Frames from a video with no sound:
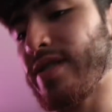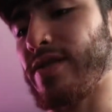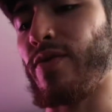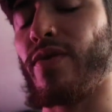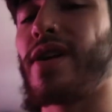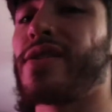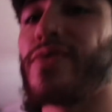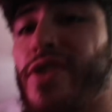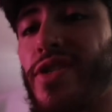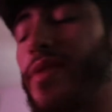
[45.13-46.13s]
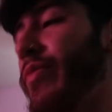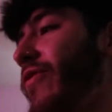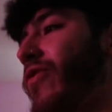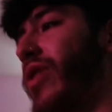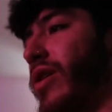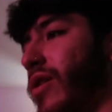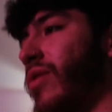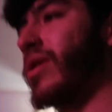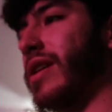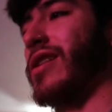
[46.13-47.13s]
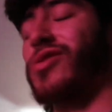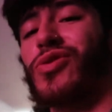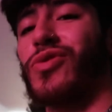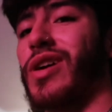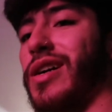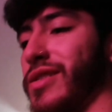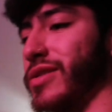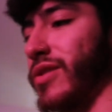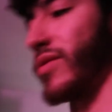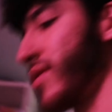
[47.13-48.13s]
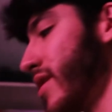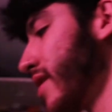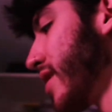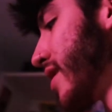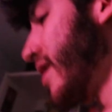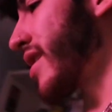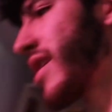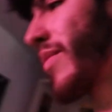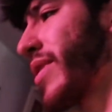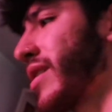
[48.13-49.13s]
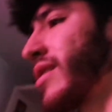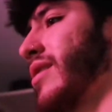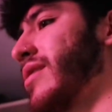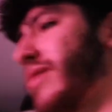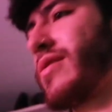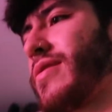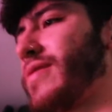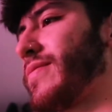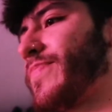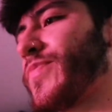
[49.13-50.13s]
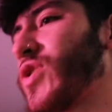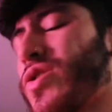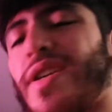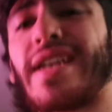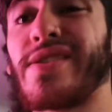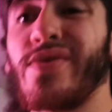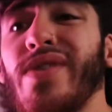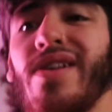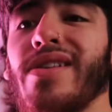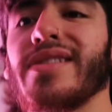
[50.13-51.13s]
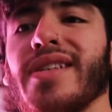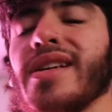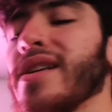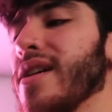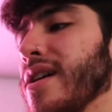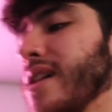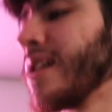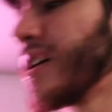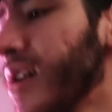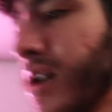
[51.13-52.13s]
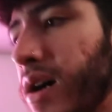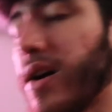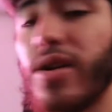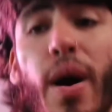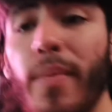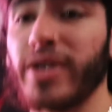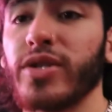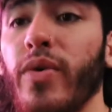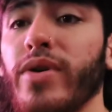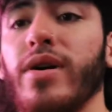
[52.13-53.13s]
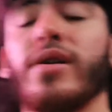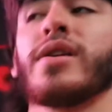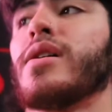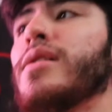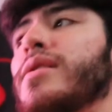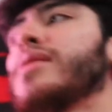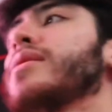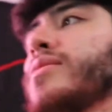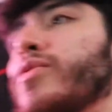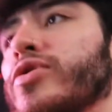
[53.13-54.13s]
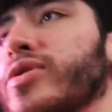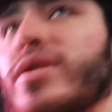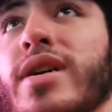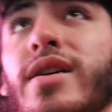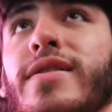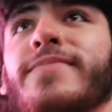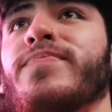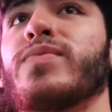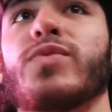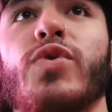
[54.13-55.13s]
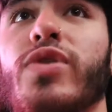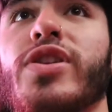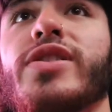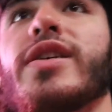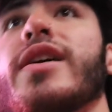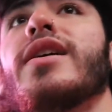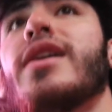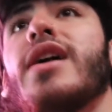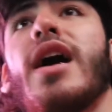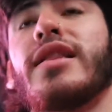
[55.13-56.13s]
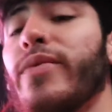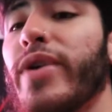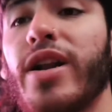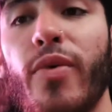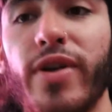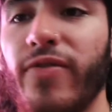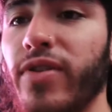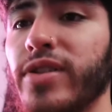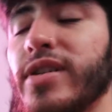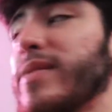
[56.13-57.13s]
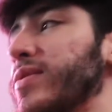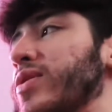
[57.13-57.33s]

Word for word: So we're gonna do this shit before I go and I'll show you guys. So yeah, man, um, just gonna get to it, honestly. Uh, not much going on. We're just gonna do this shit and then we get all ready for the gym.